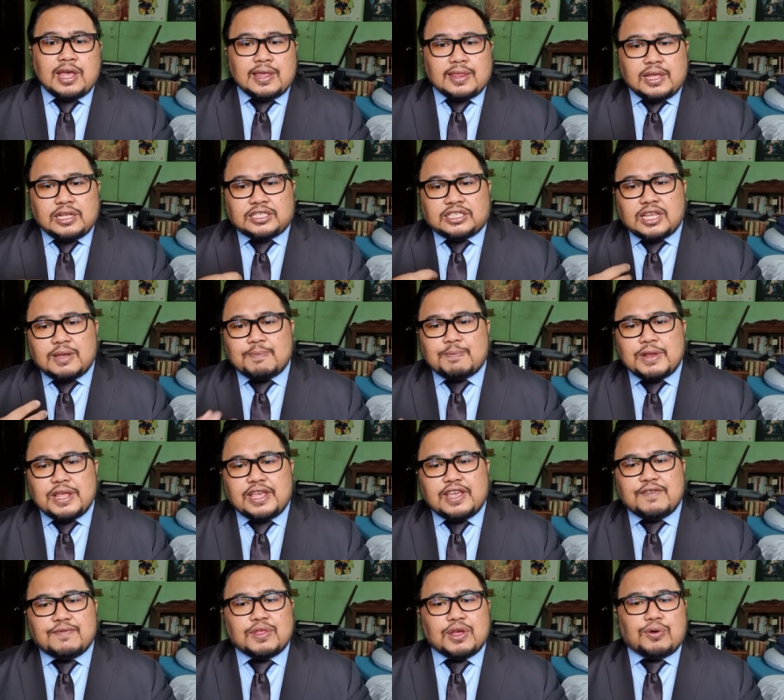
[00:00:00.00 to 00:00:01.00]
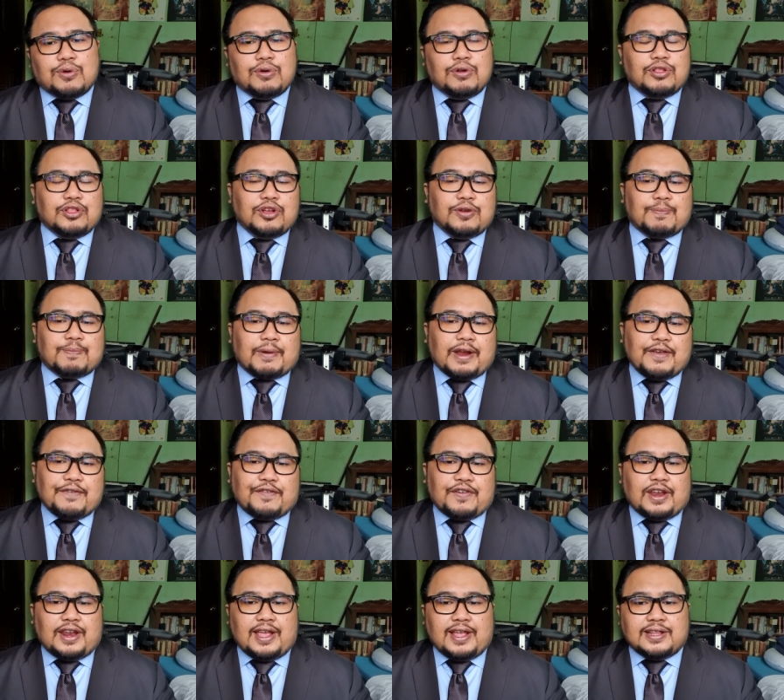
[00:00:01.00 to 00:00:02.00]
They simply give the holder
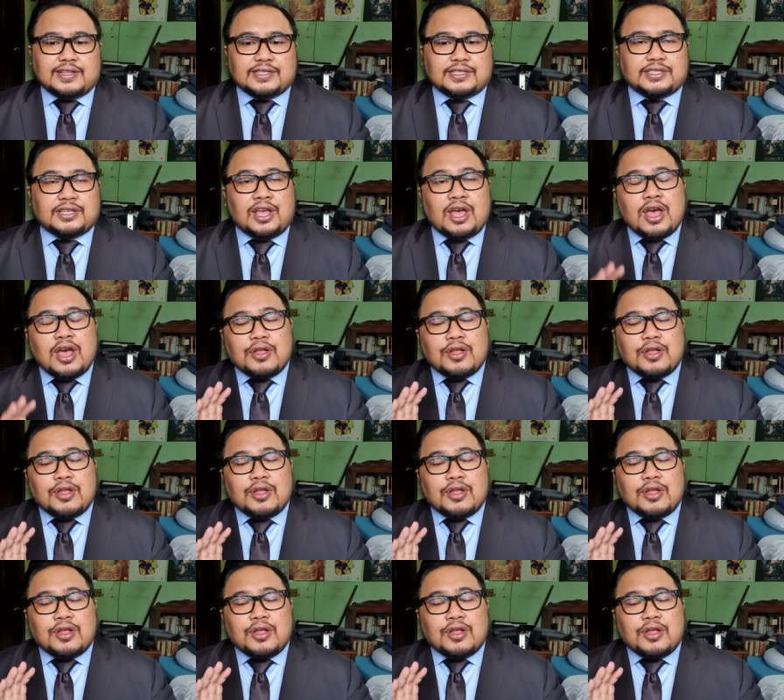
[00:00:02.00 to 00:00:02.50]
preference